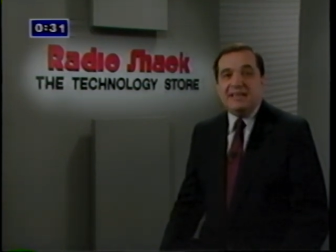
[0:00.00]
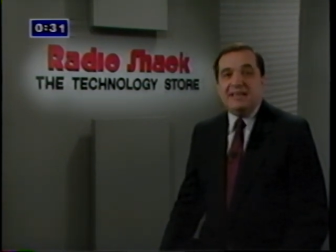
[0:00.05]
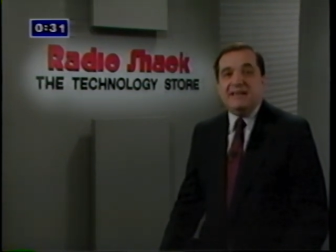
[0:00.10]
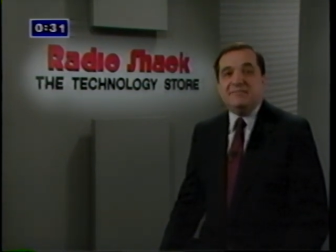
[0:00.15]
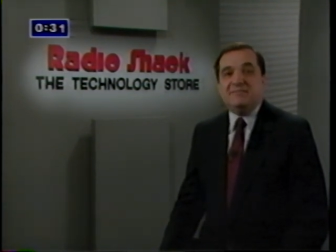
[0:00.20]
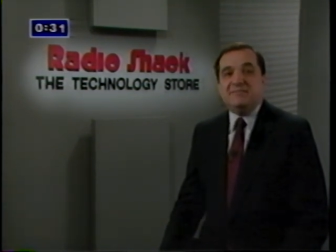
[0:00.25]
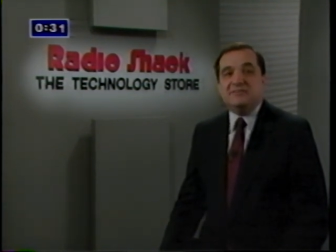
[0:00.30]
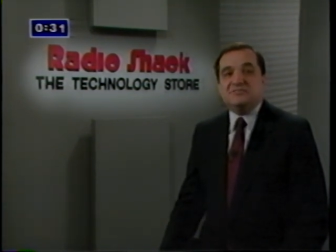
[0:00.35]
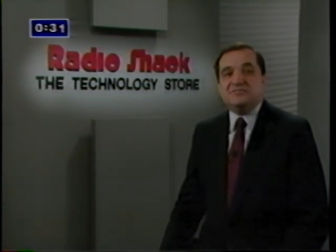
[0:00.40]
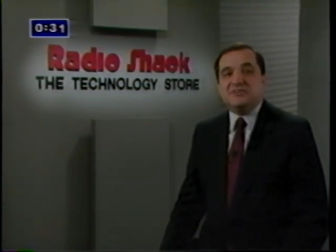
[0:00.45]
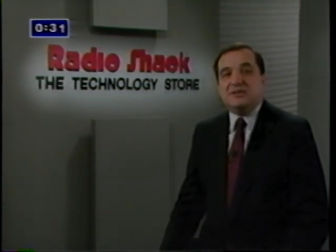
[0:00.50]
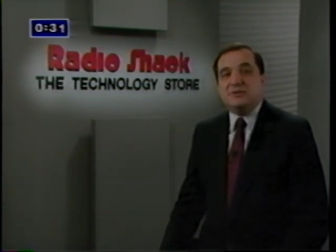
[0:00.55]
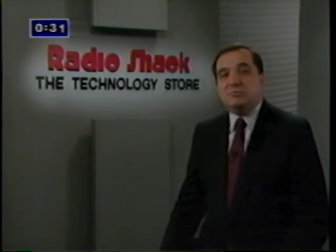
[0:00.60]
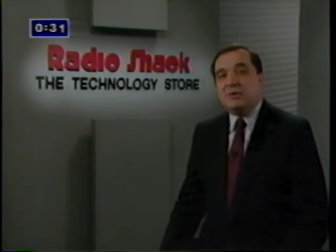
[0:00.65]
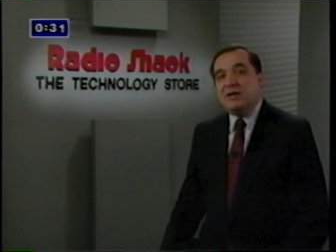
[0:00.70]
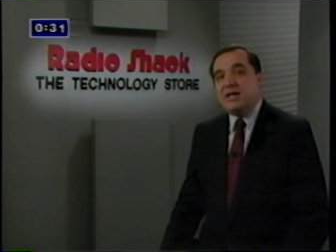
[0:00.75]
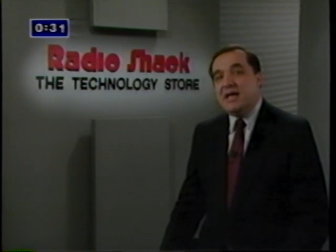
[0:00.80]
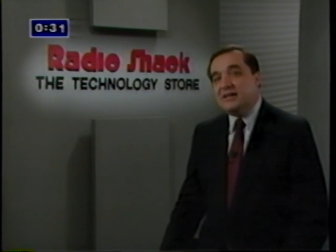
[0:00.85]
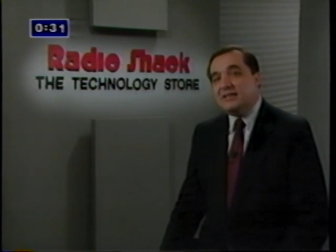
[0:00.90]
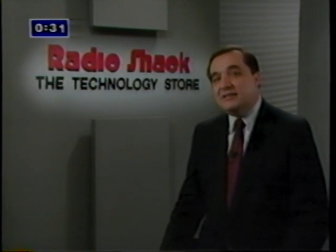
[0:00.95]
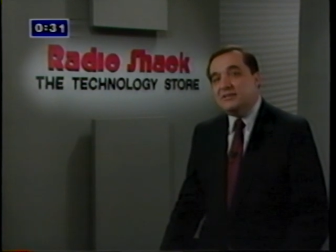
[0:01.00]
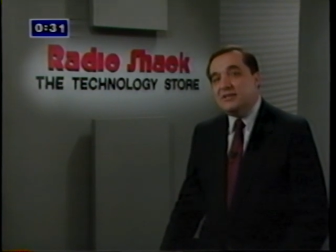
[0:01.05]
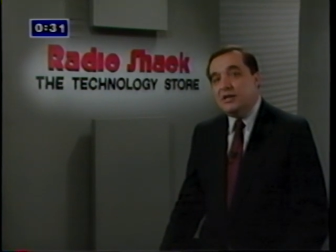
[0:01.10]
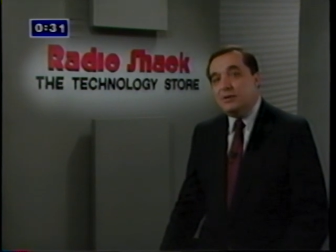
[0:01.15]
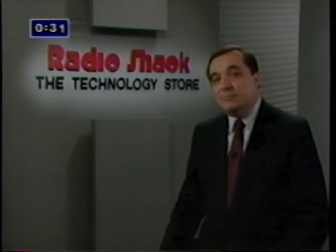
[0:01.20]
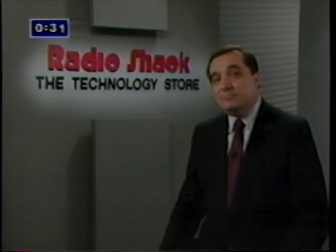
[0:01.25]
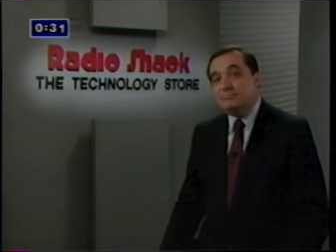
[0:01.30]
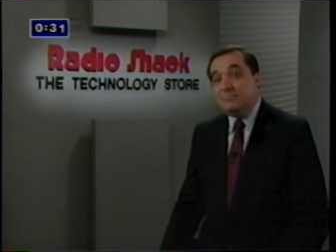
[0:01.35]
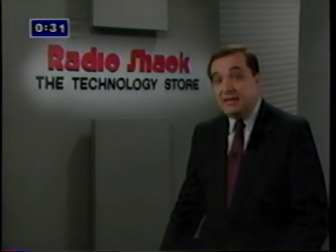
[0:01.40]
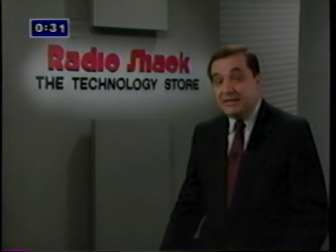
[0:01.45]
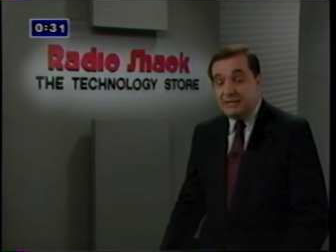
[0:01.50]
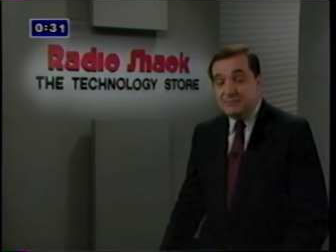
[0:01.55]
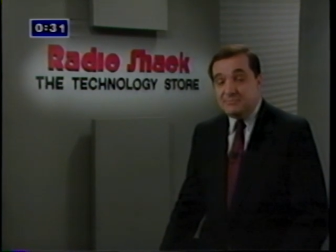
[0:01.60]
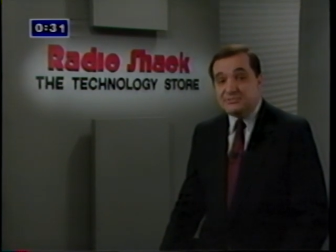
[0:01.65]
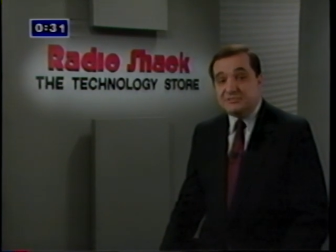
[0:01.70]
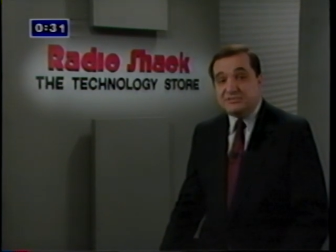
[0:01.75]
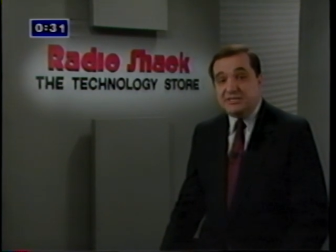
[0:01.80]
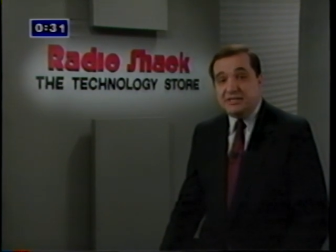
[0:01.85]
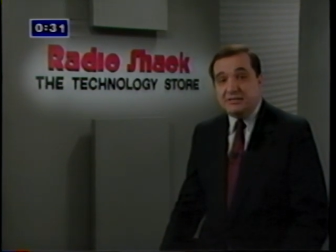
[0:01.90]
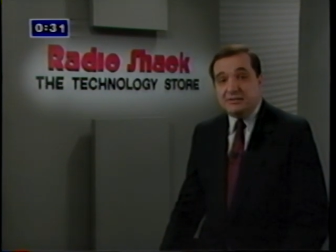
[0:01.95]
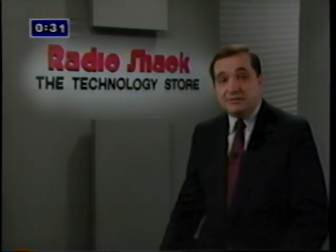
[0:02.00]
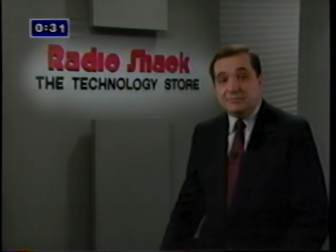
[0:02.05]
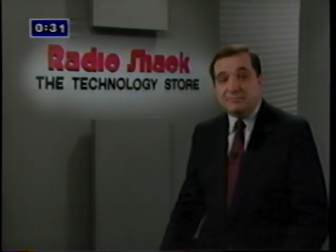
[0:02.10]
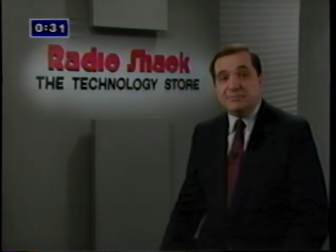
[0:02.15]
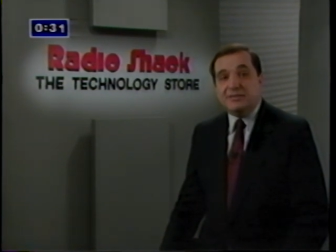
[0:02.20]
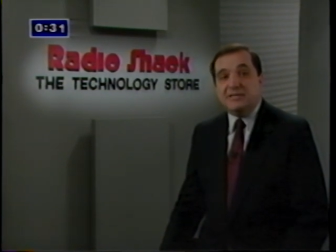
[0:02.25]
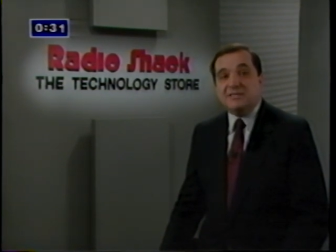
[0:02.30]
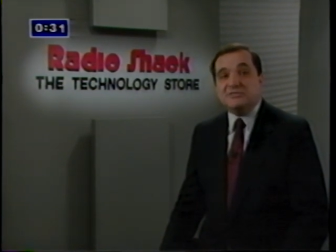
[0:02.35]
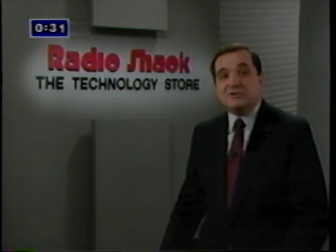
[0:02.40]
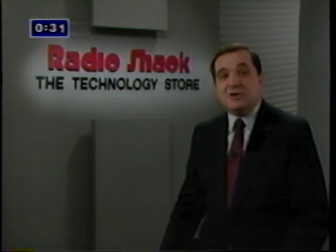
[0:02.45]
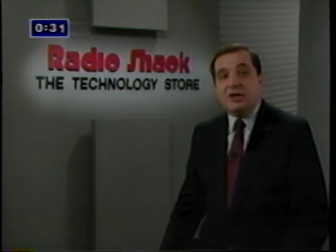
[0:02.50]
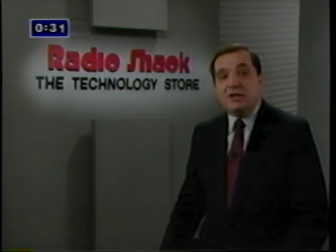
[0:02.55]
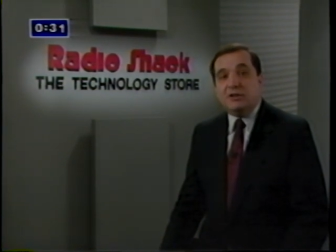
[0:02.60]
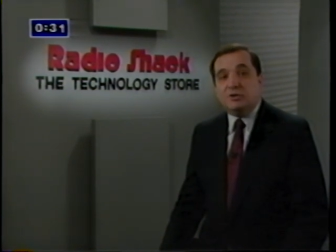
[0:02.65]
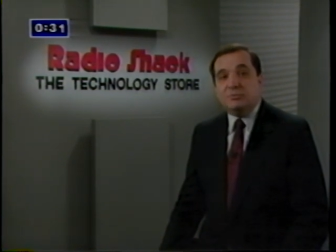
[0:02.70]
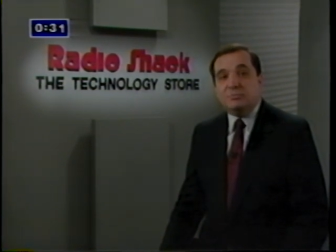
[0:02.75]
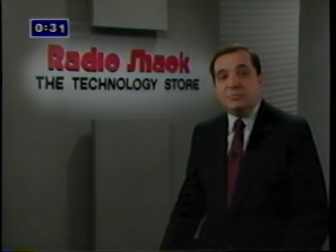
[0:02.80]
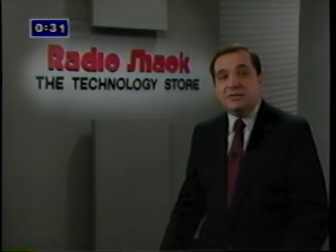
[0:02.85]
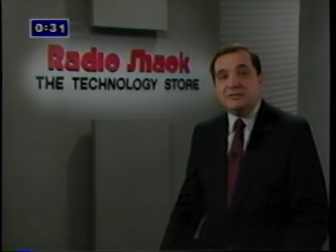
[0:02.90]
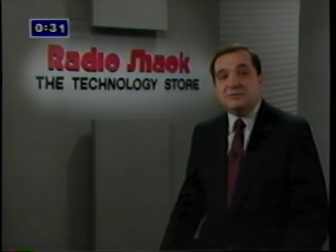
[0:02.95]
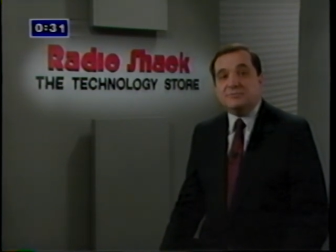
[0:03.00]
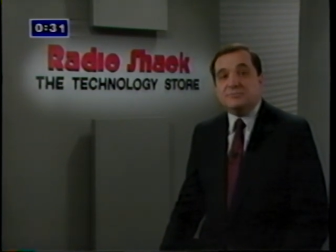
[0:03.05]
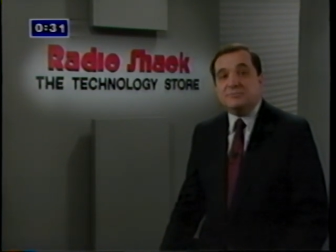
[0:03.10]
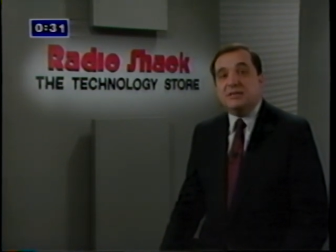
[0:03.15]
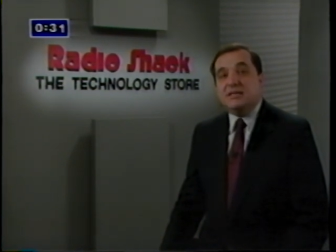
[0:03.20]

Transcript: If there's any way I can help, my name is Neil. Please call on me.